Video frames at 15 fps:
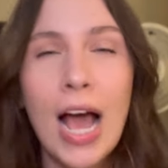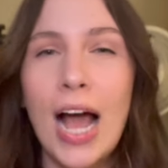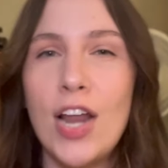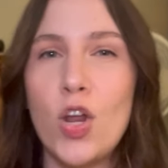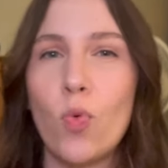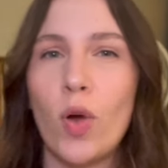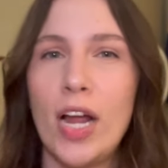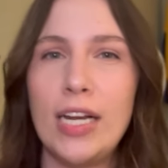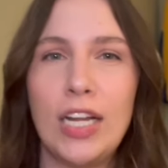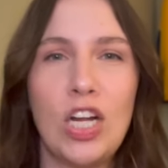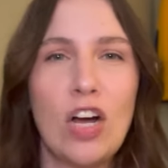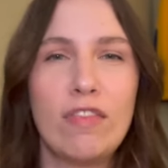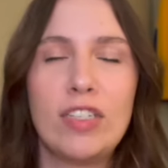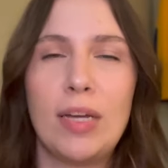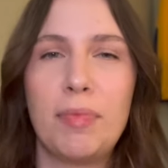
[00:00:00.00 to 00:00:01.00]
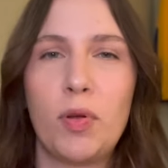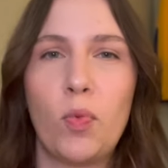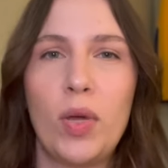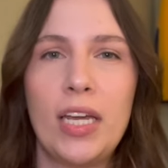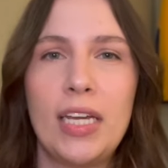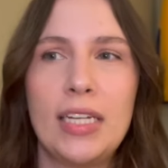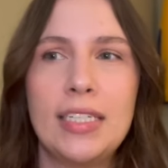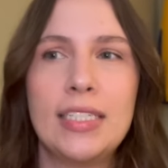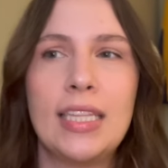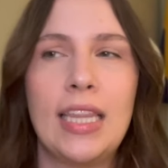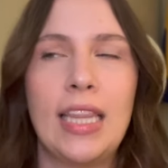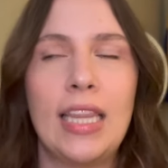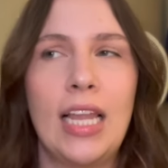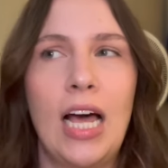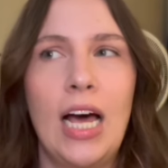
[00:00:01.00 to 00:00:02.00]
I know we're ending off Summerween
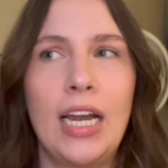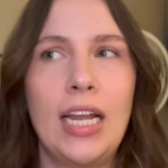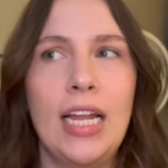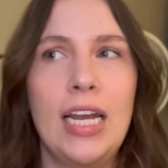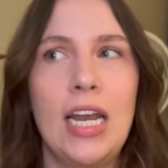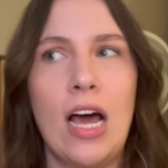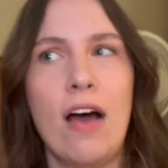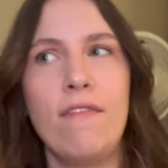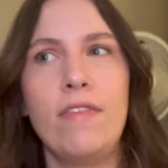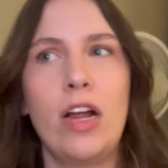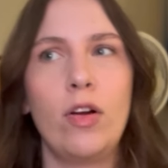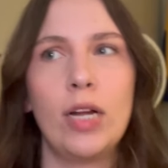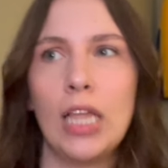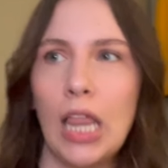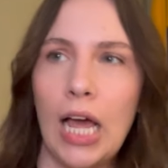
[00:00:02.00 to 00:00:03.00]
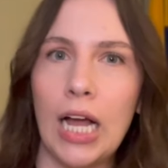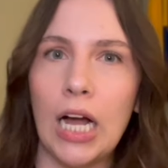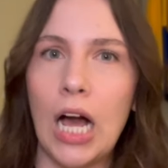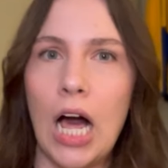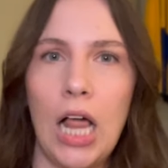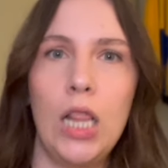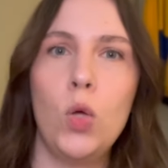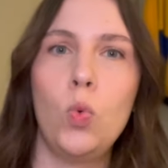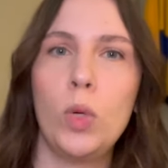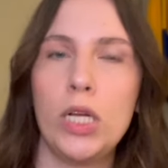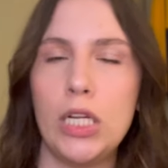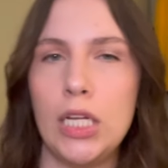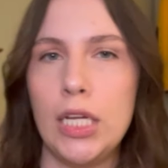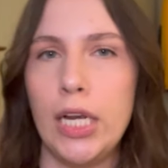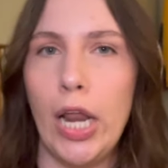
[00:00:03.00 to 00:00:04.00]
on a not very like
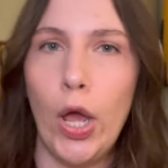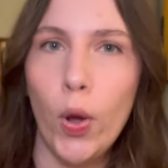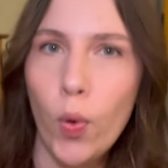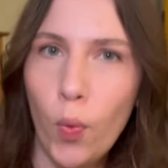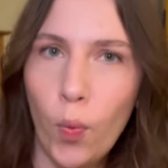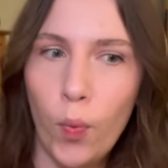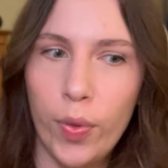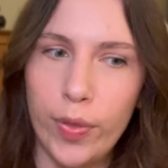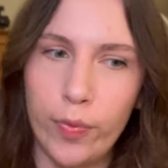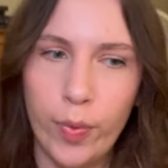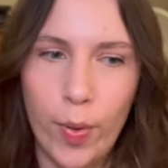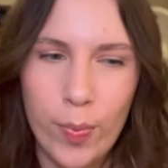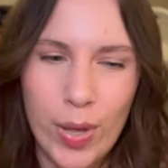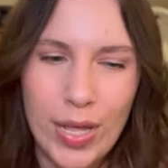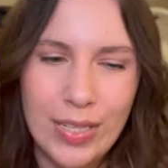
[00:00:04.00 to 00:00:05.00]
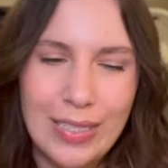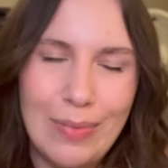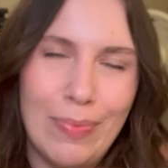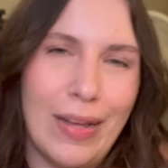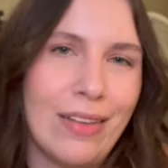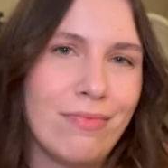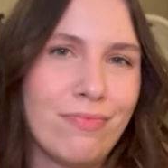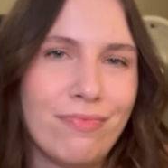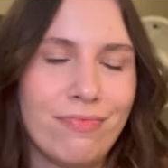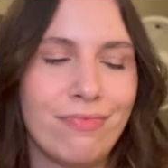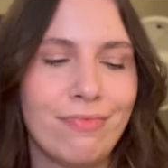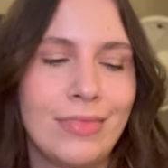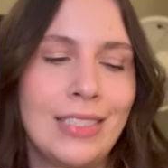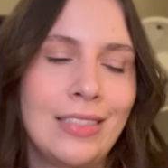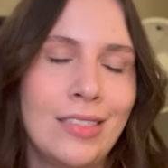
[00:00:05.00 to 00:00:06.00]
Halloweeny note with a romance but
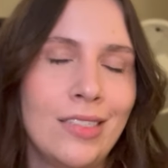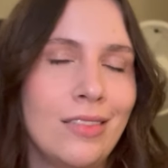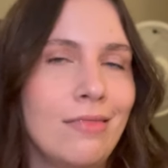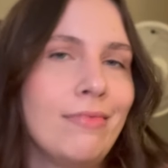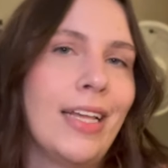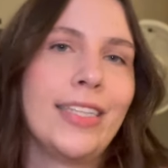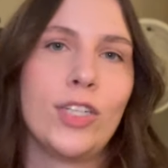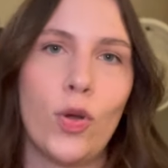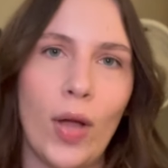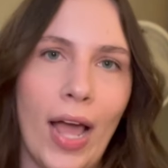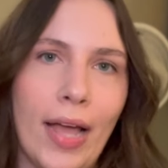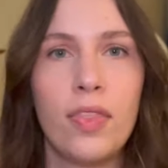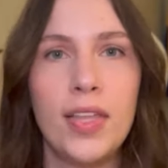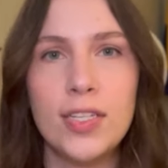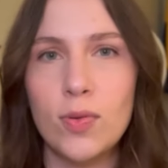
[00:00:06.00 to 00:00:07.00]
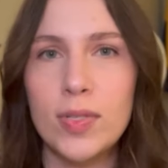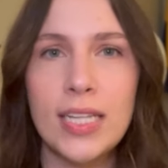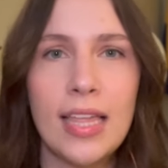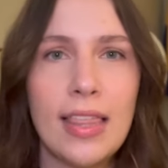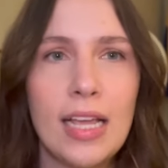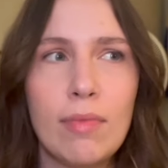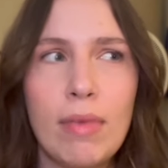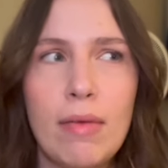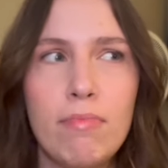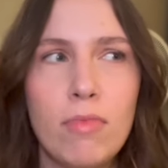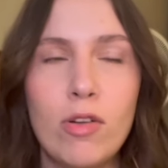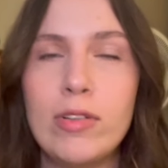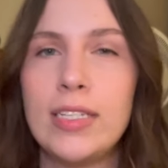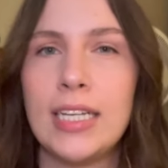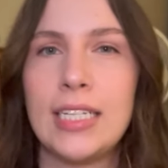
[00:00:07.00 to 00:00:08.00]
that's okay. This was, I think, my
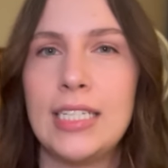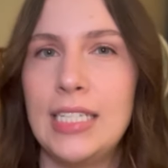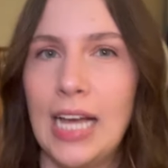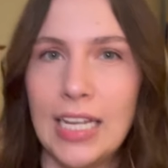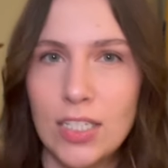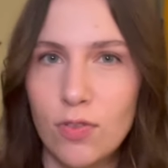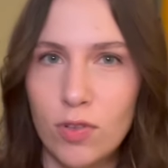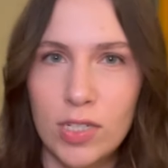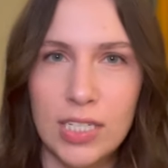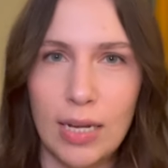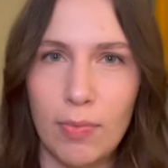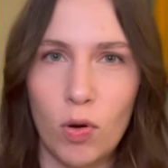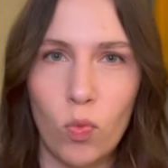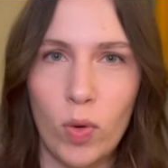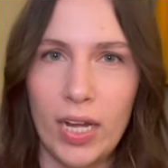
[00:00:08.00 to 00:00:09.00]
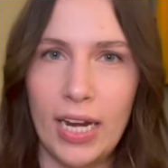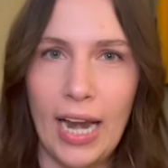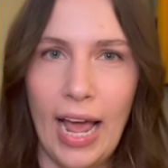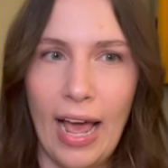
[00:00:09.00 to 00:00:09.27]
most successful Summerween